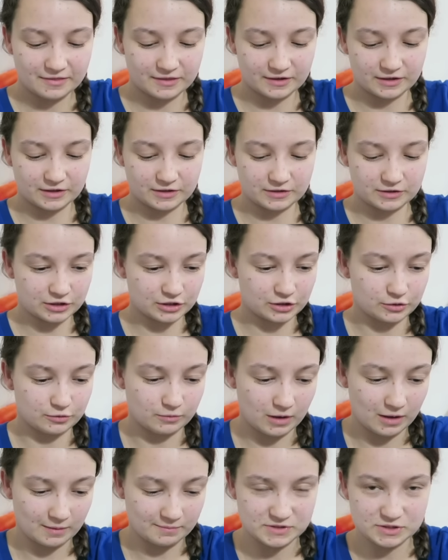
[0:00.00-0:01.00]
the
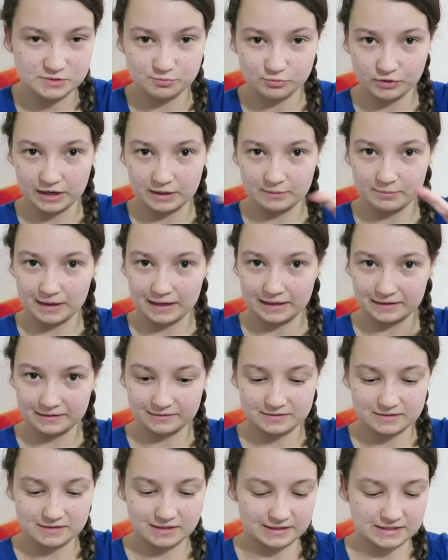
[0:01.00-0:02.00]
new spray paint,
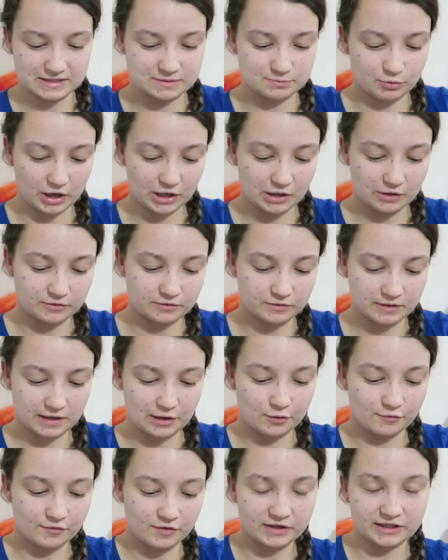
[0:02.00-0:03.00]
like spray on
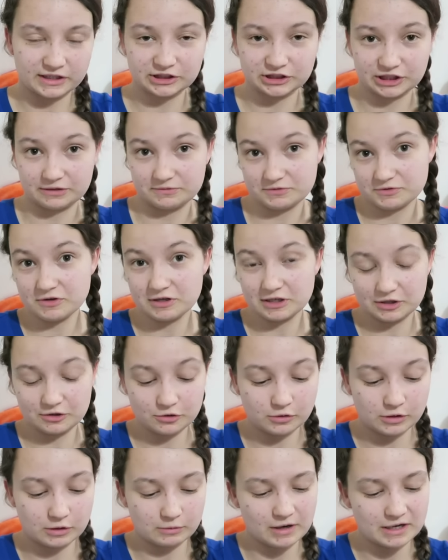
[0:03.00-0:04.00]
nail varnish, and it was really
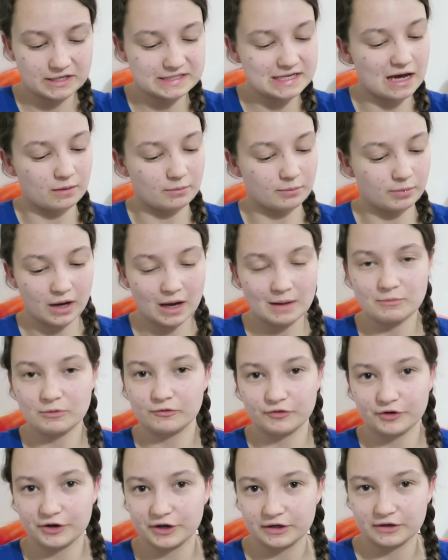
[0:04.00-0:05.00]
cool and it worked out, but I'm
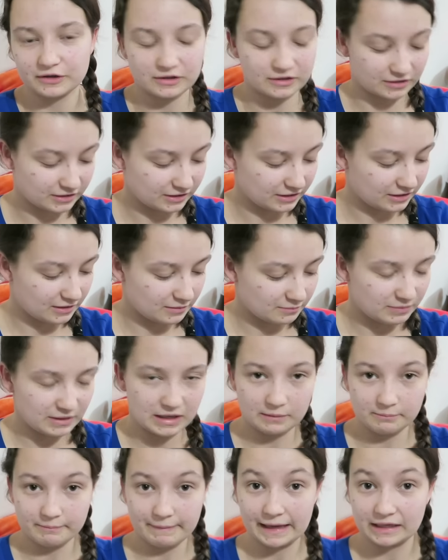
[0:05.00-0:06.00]
not very good at
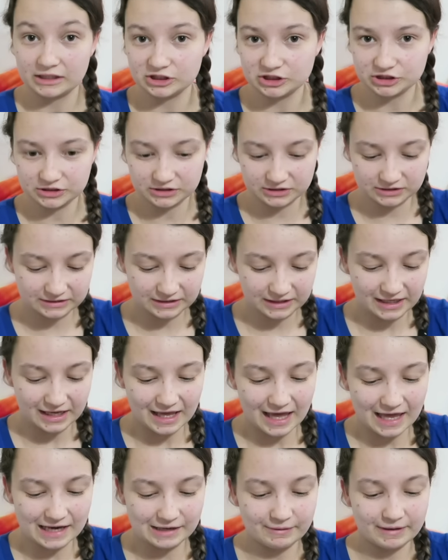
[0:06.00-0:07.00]
being patient.
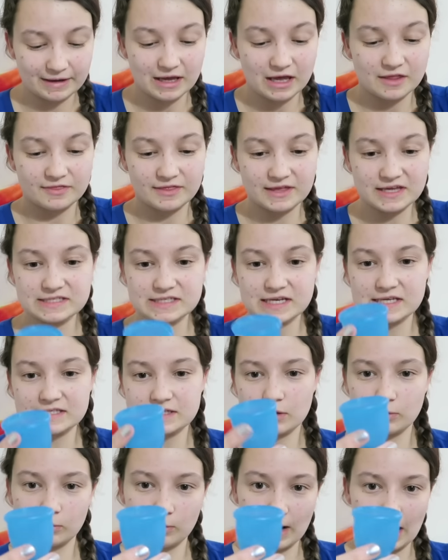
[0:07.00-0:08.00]
Anyway, this is
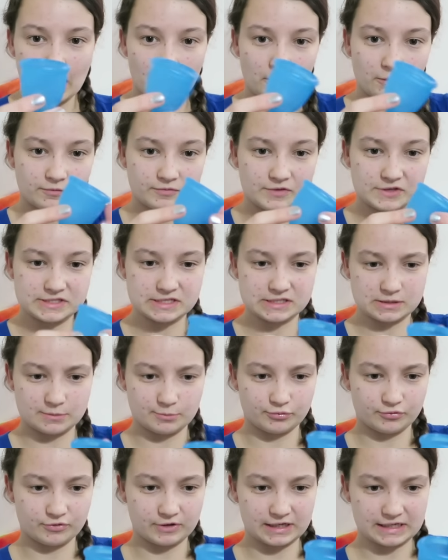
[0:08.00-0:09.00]
it. Wow, this is a
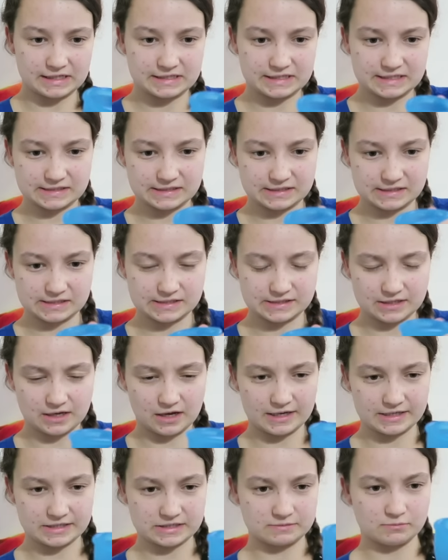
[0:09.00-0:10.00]
pretty decent
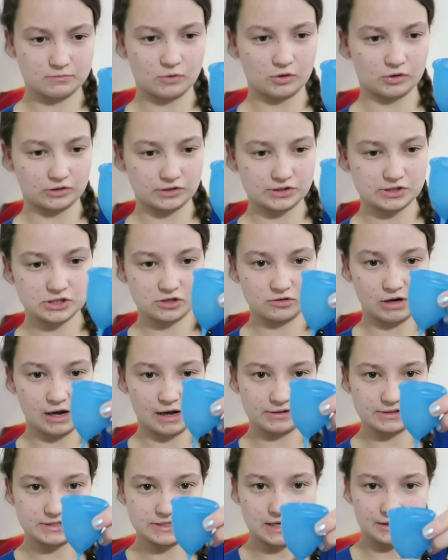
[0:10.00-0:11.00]
sized model too,
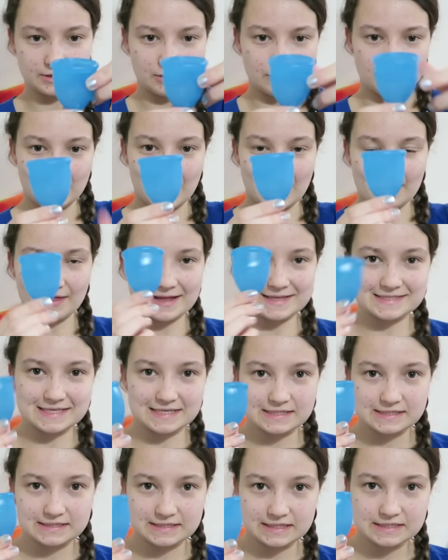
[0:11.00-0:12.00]
I'll tell you that. That's a
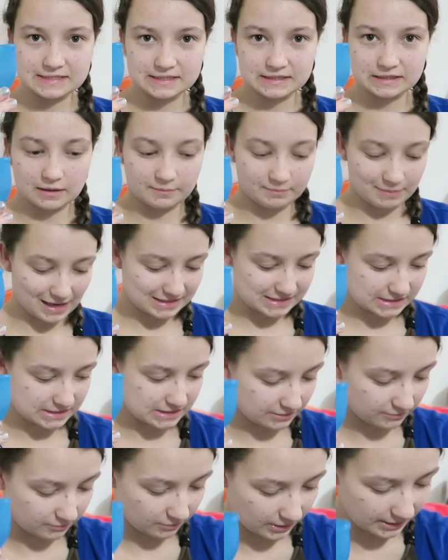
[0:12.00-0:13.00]
decent
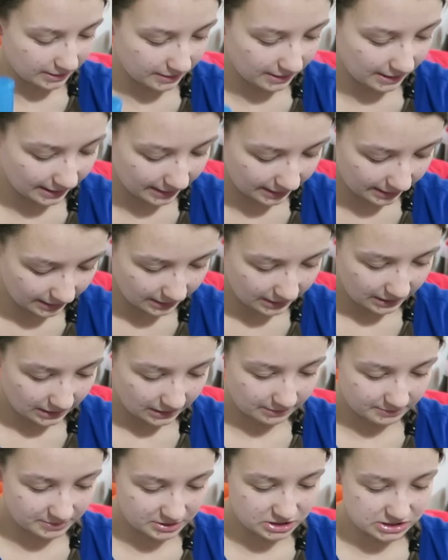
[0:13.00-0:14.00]
capacity right there.
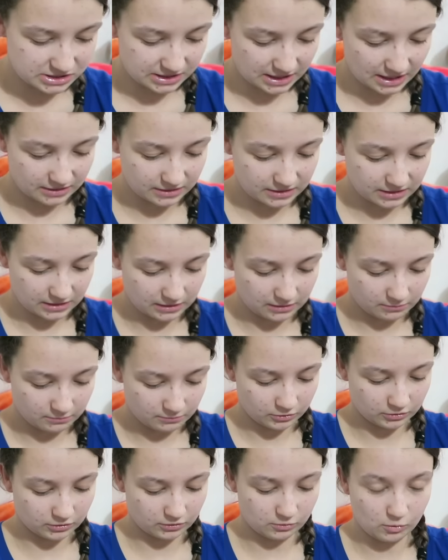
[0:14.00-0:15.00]
Let me just get the
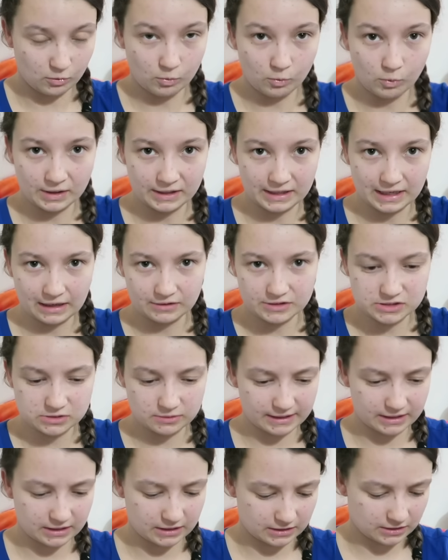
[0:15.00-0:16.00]
model one out so
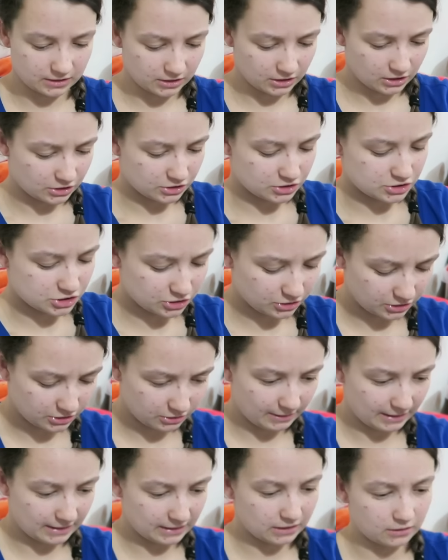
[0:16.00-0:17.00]
I can show
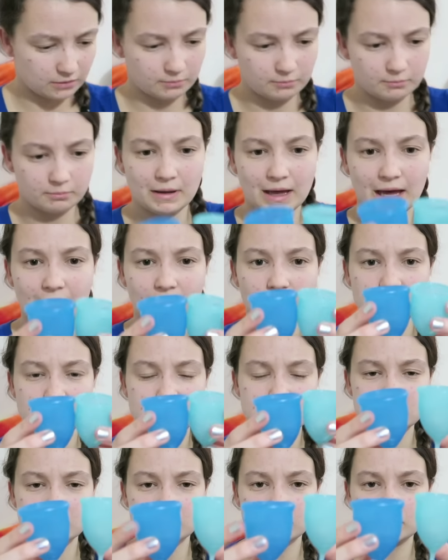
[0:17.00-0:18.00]
you a
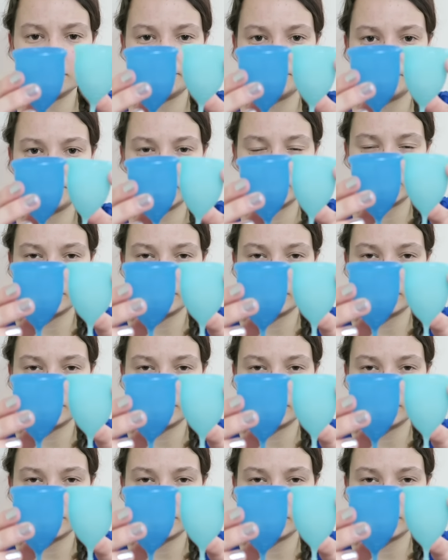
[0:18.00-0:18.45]
comparison.